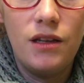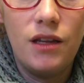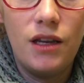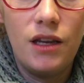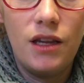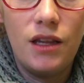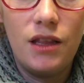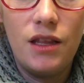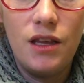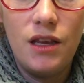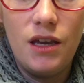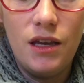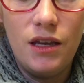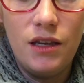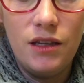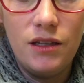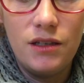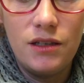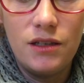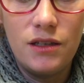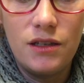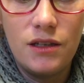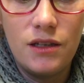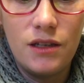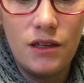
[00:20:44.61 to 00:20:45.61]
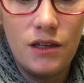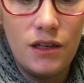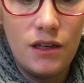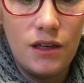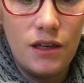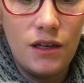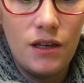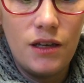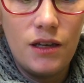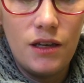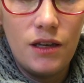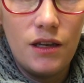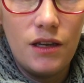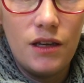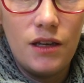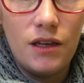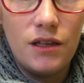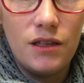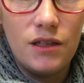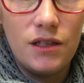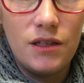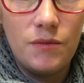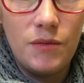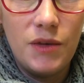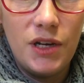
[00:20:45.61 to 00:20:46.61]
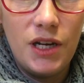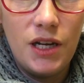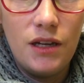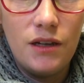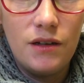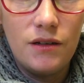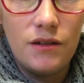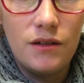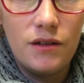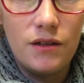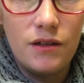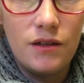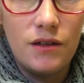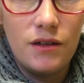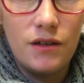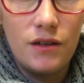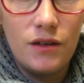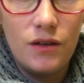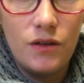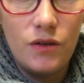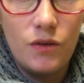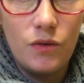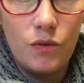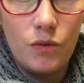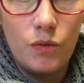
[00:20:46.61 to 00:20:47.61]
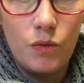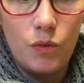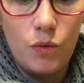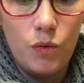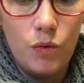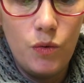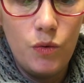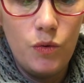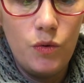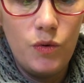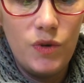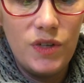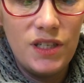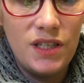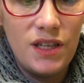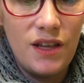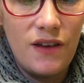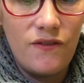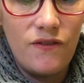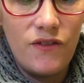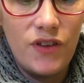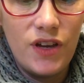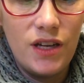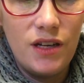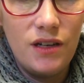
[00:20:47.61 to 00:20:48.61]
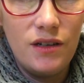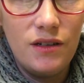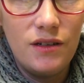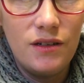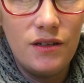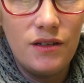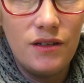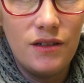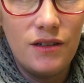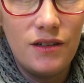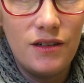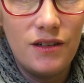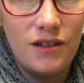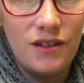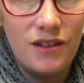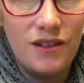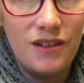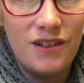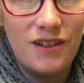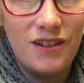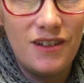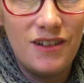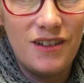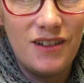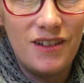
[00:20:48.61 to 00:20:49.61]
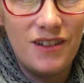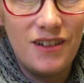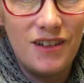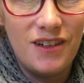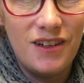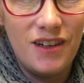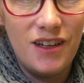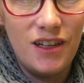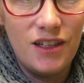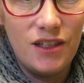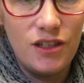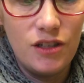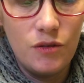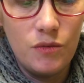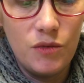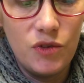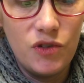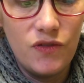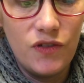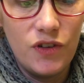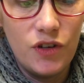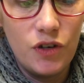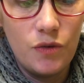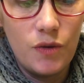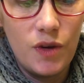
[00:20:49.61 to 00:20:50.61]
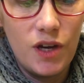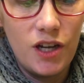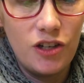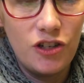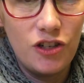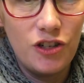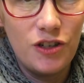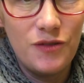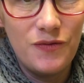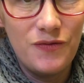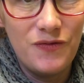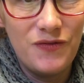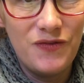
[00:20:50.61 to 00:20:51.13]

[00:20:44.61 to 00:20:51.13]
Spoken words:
like this and spin it. Ooh, isn't that fun? That's so much fun to watch.